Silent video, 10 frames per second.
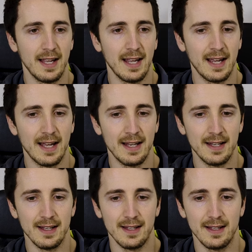
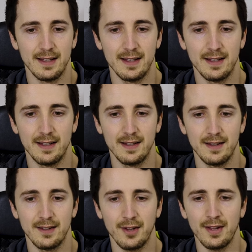And
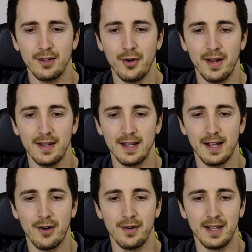so let's go ahead and get
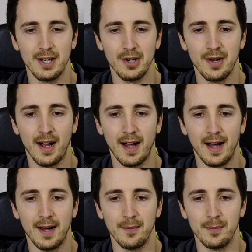going here.
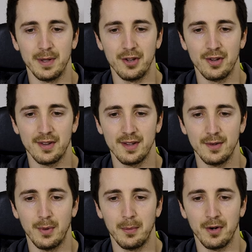But just
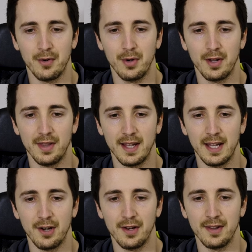one more quick thing
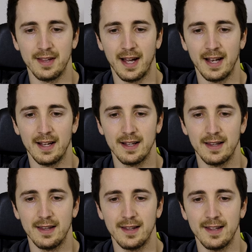here is that
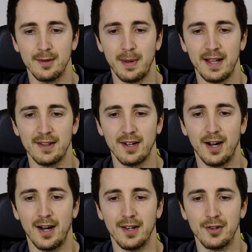this is based
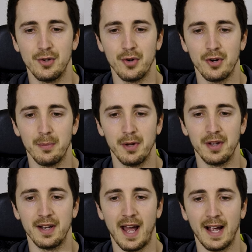on 200
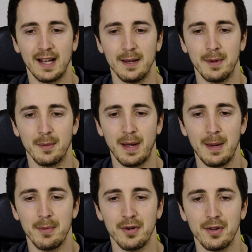million academic
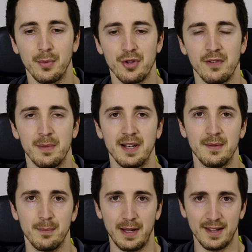papers, which have
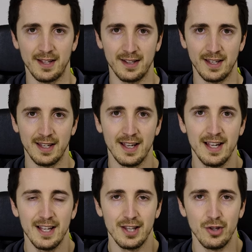been basically
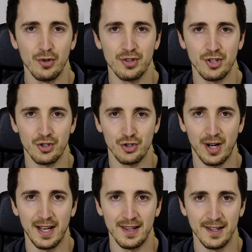used to
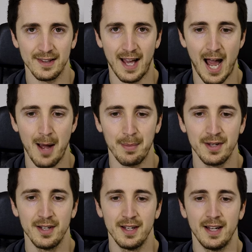train this app
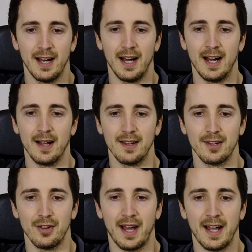
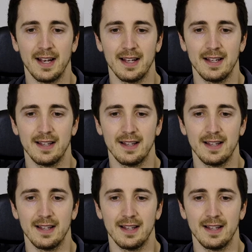so that